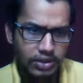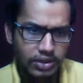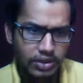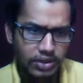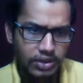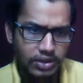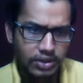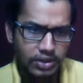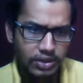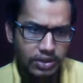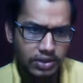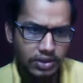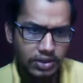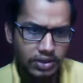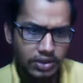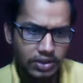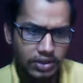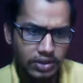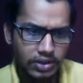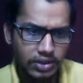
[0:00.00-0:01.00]

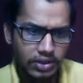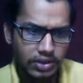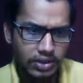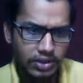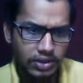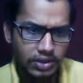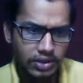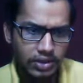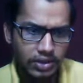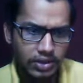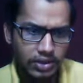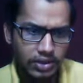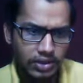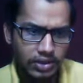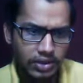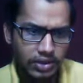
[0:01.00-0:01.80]
(no one is talking)